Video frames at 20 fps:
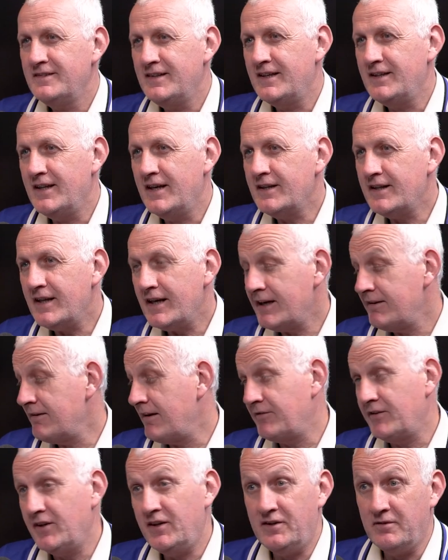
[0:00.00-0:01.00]
Yeah, they're going to
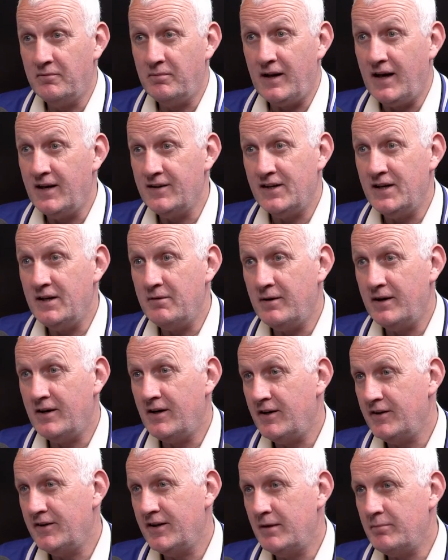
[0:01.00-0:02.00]
have decent players anyway,
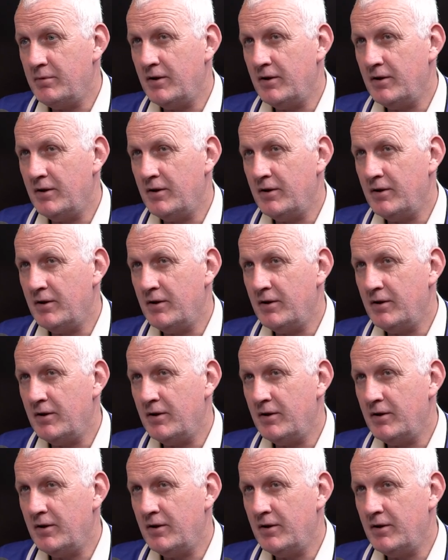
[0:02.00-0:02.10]
aren't they?